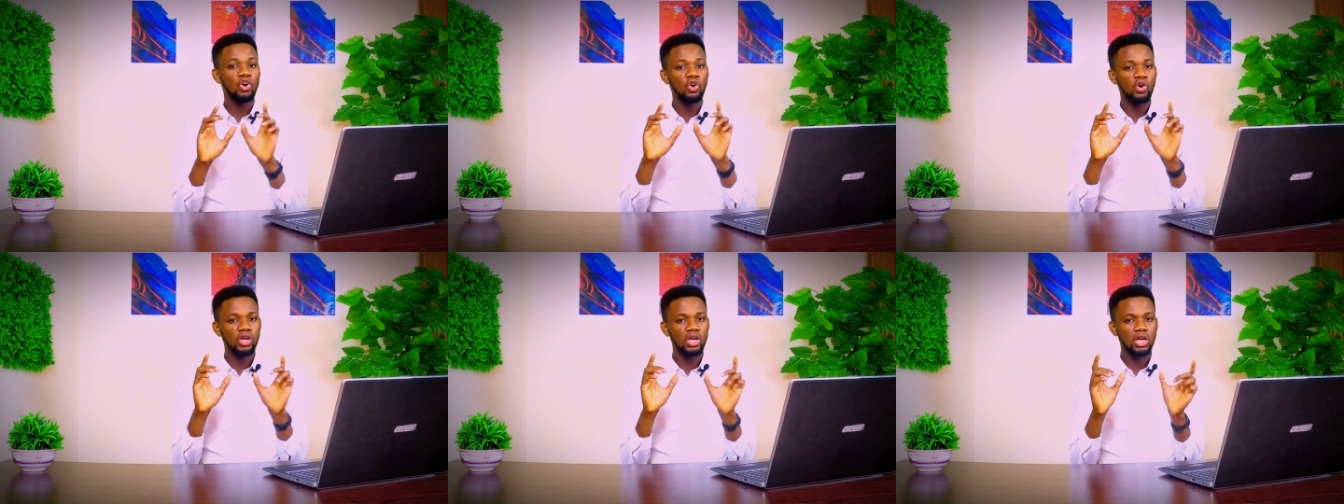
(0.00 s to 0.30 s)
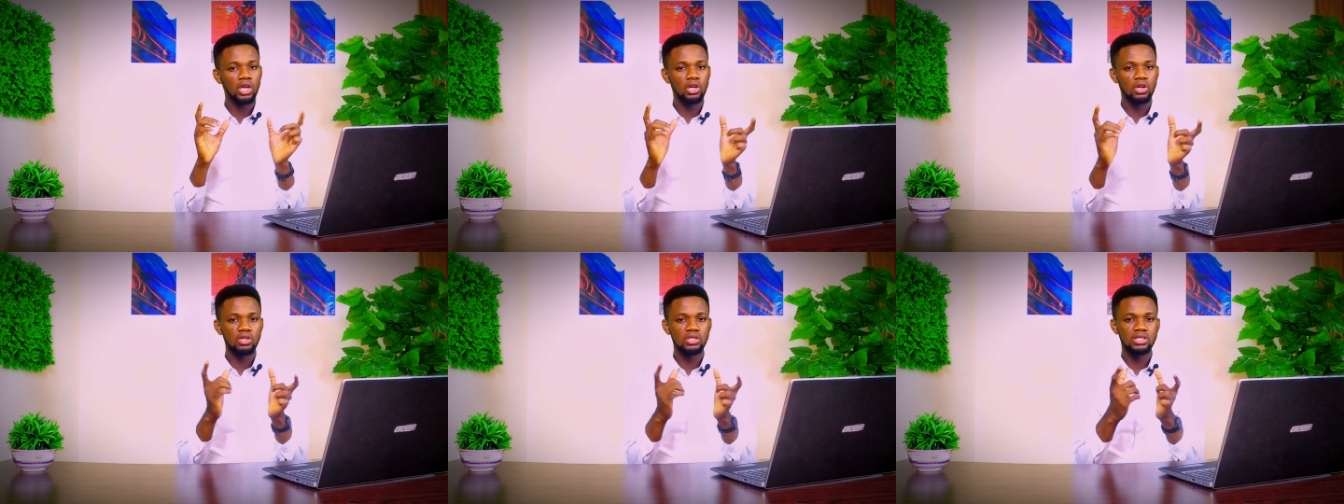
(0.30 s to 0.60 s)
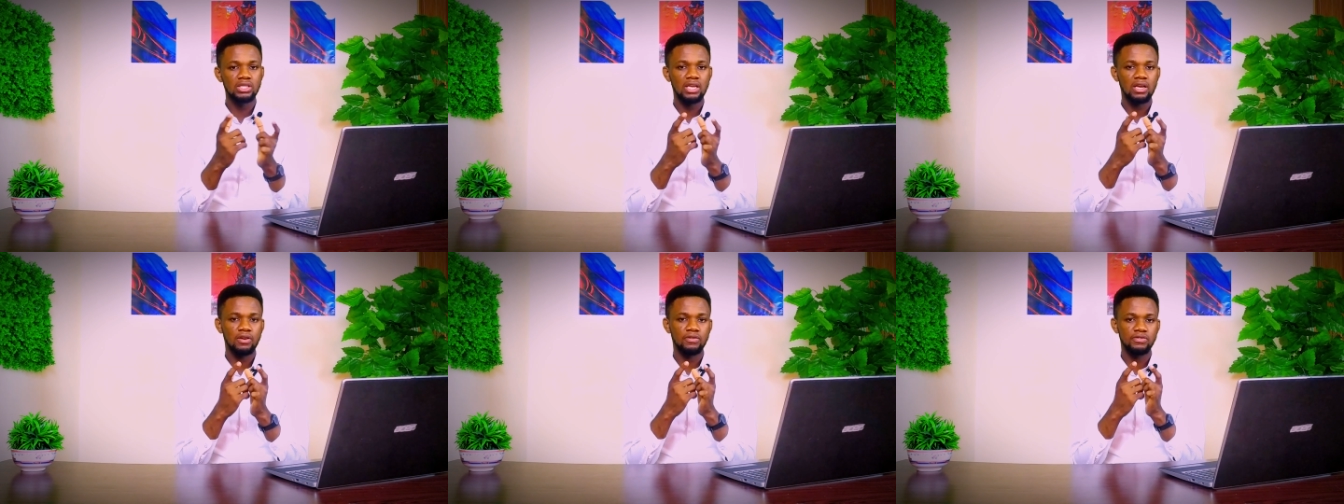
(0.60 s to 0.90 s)
or a
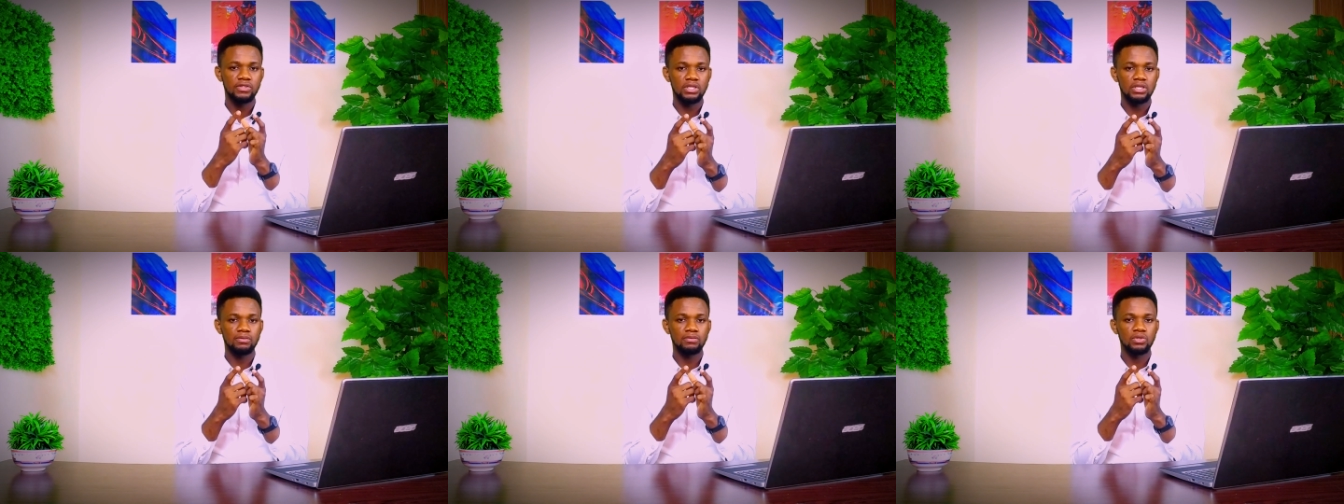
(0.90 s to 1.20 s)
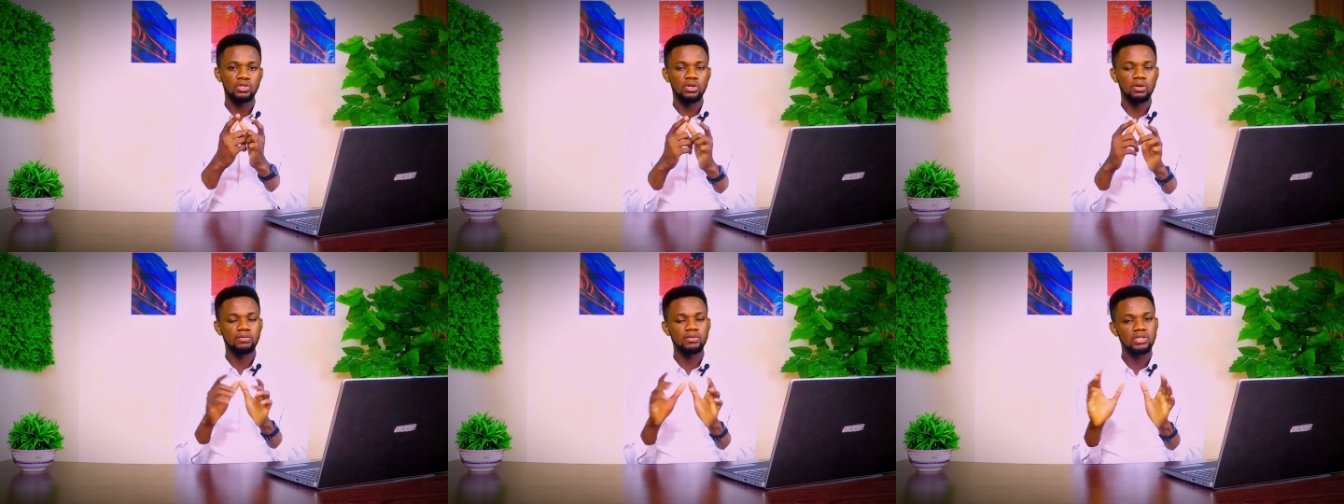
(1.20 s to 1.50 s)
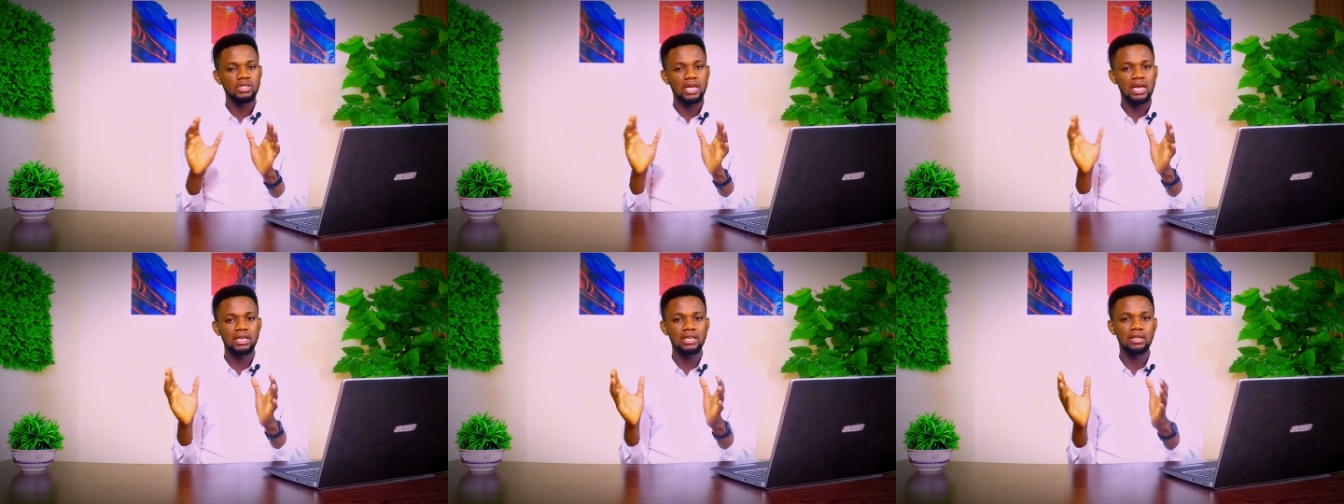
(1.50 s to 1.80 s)
cluster of
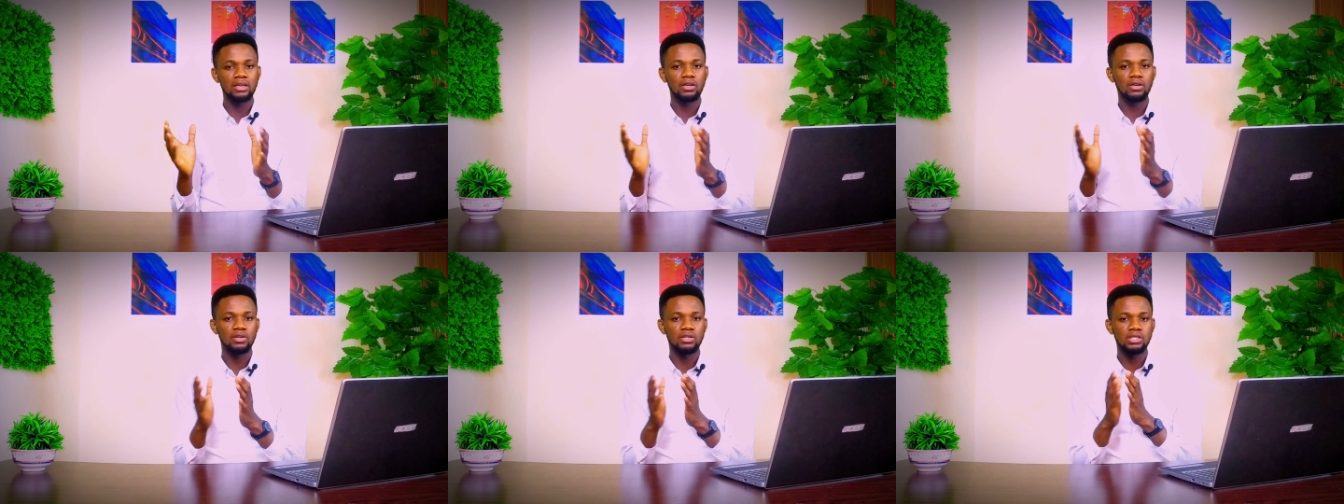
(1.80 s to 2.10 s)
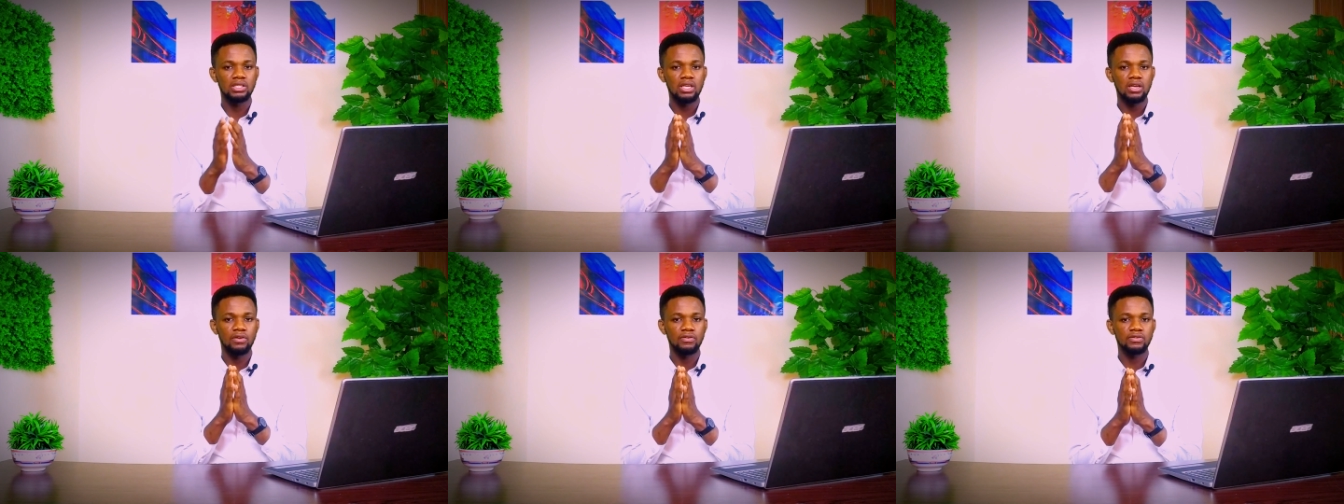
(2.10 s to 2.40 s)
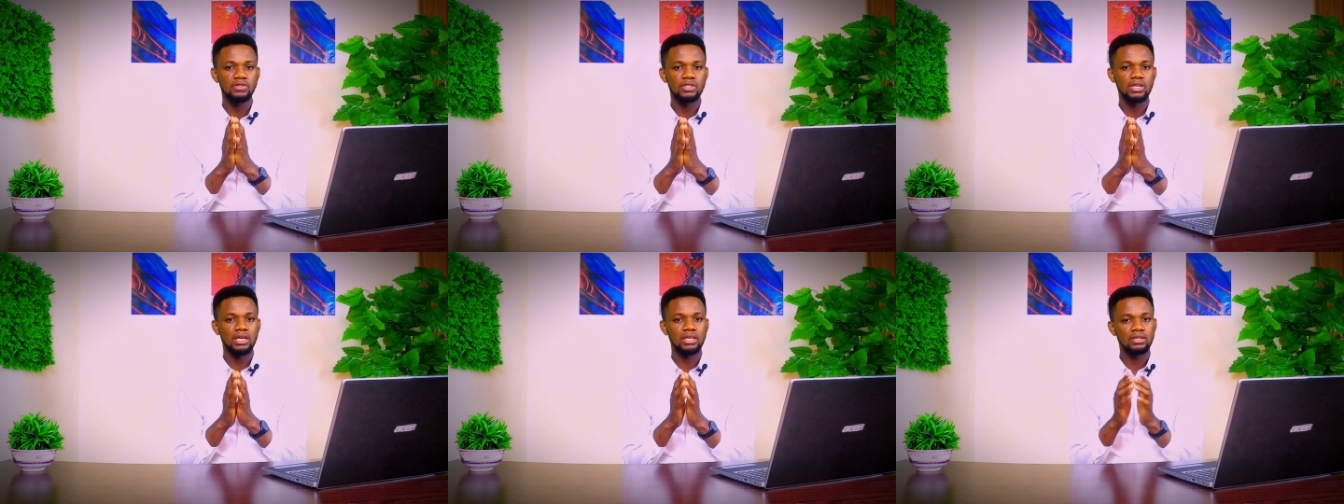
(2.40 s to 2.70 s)
symptoms and a cluster
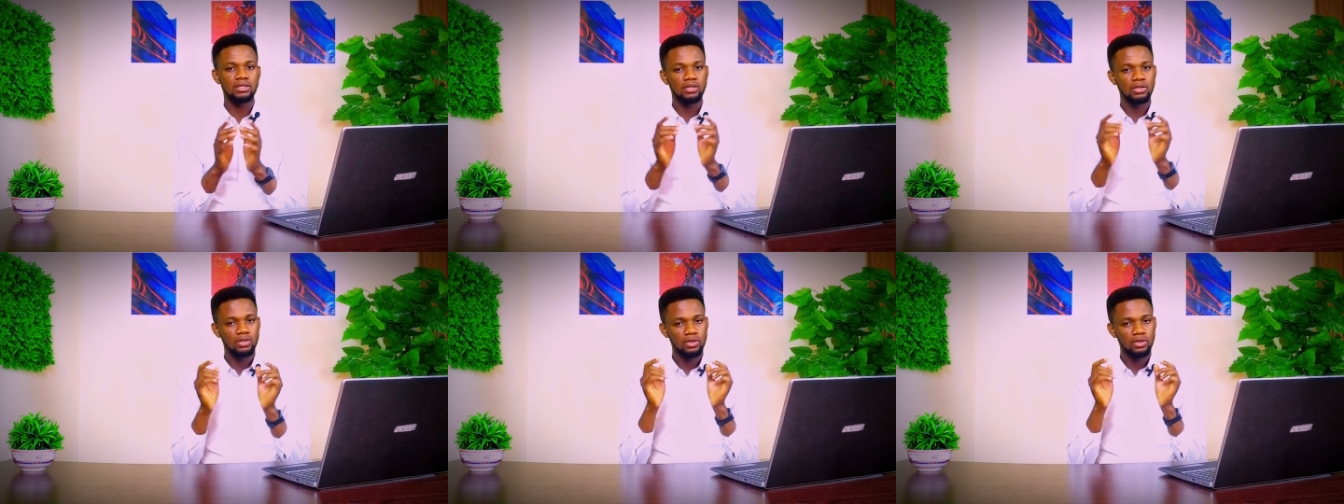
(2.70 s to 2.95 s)
of signs.